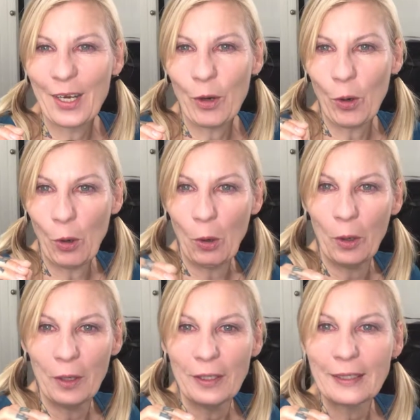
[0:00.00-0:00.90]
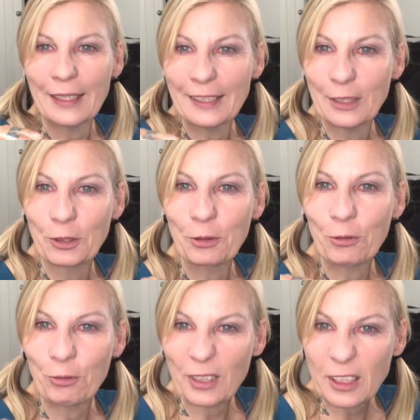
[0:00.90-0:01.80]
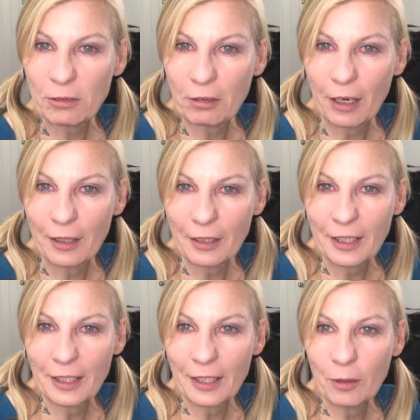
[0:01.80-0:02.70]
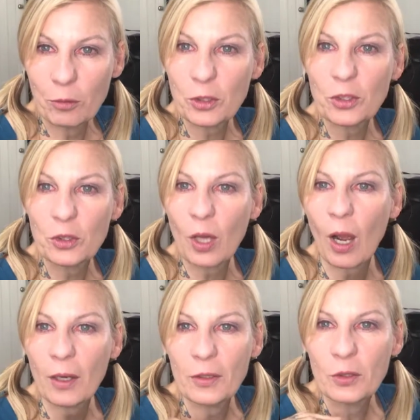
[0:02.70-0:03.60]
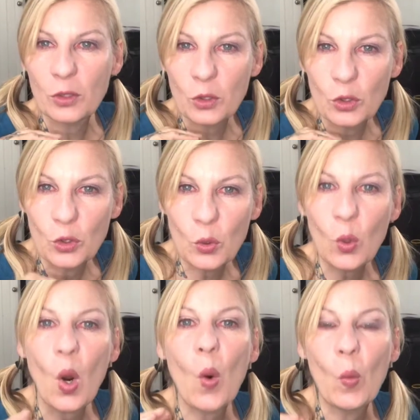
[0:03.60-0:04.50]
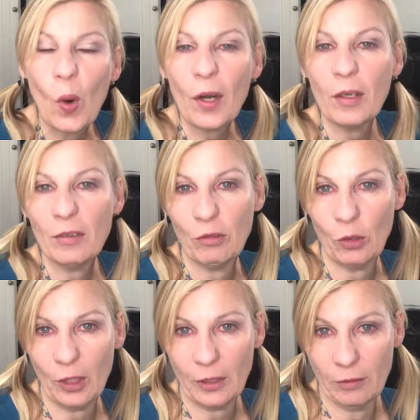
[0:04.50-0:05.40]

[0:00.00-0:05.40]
or getting into a fist fight, which you do want to avoid.